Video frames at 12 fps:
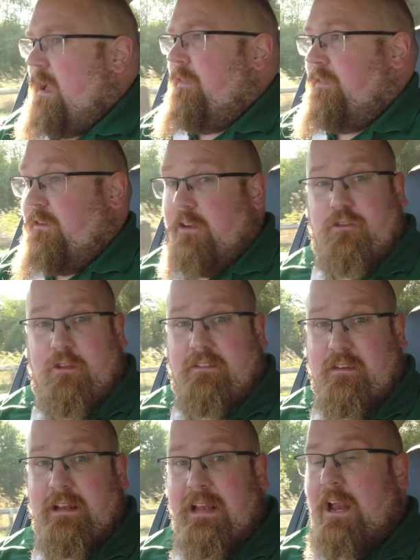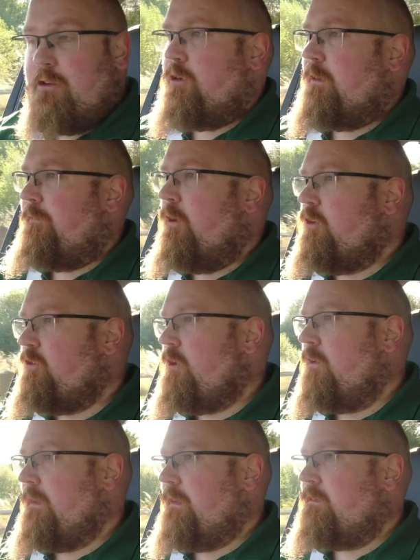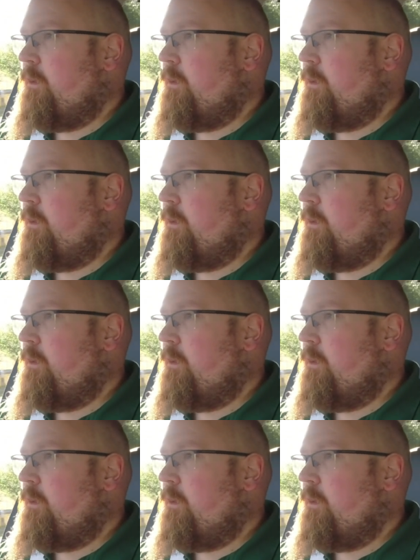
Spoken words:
and this is just an electric version of it.